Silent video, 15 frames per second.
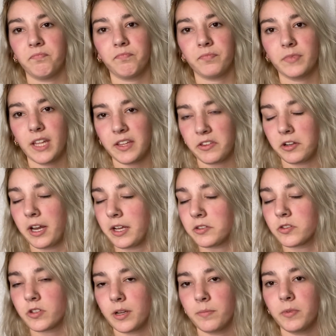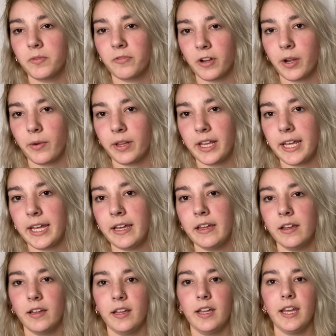get their nails trimmed frequently.
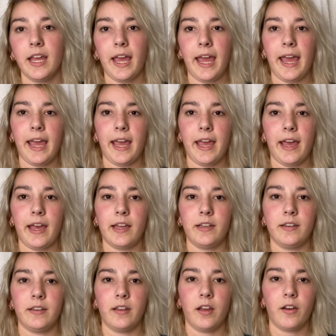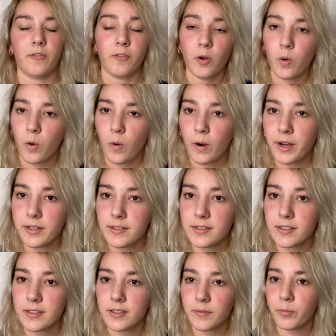And of
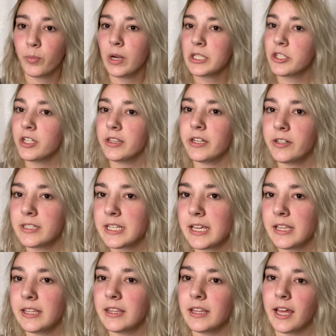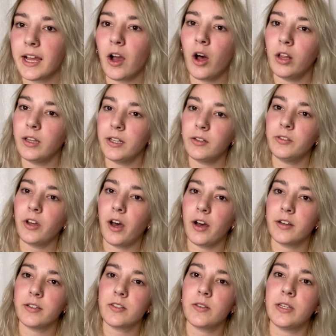course, brushing their teeth. Like all little
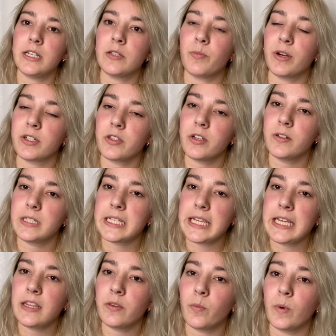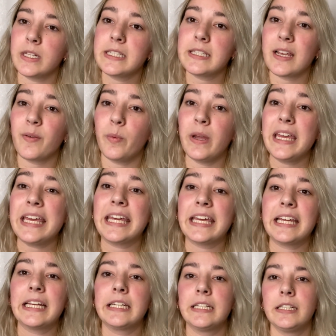dogs, you need to brush their teeth once a
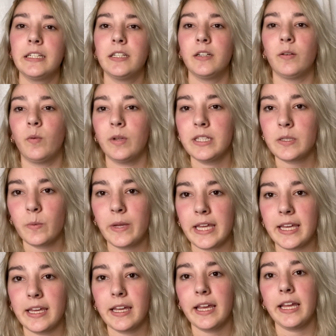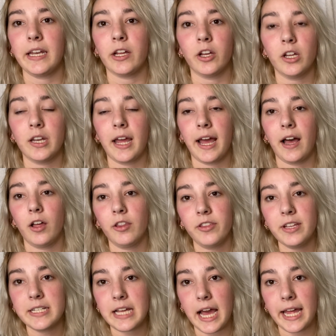week. And a good
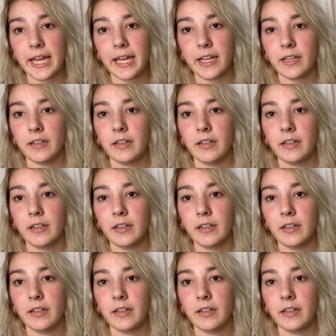healthy diet